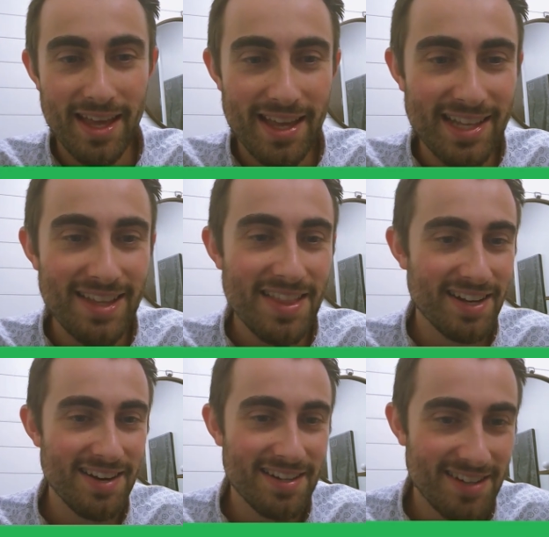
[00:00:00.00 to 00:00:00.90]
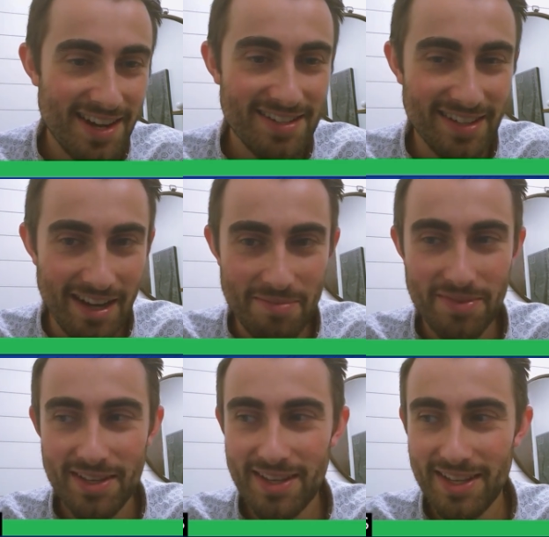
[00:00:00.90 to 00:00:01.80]
He led the Canucks in ice time
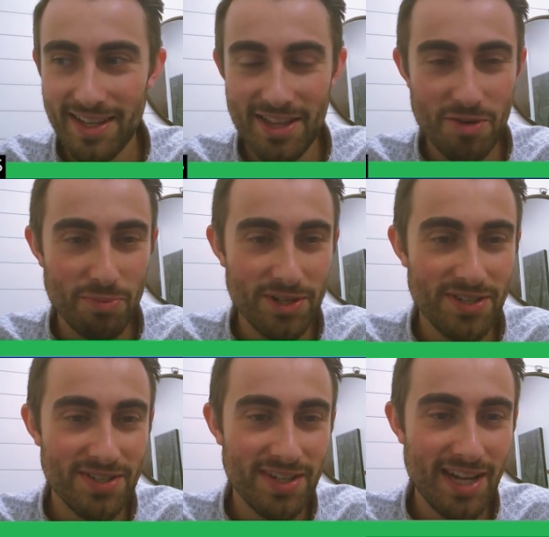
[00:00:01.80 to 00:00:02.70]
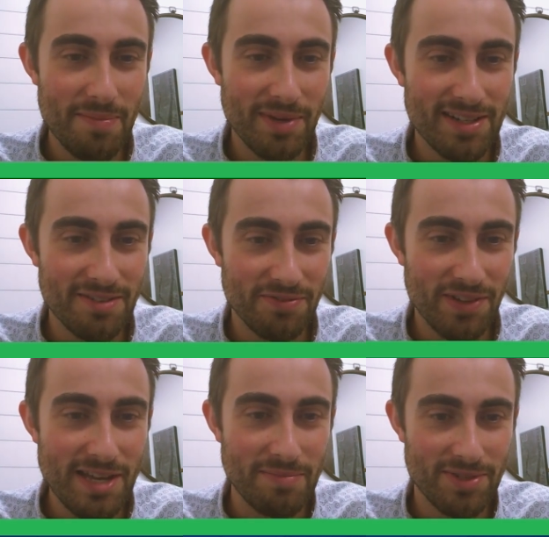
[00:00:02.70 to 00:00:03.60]
in their preseason game against the
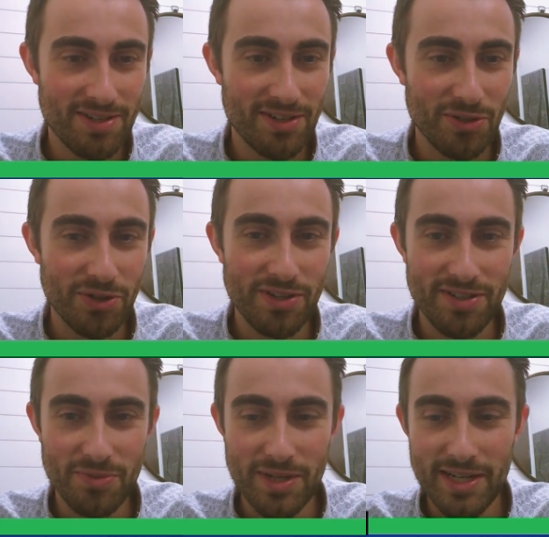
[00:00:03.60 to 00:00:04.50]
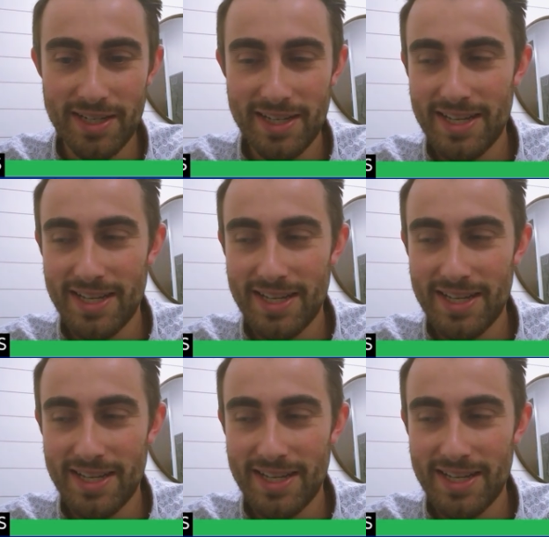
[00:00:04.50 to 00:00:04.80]
Flames earlier this week.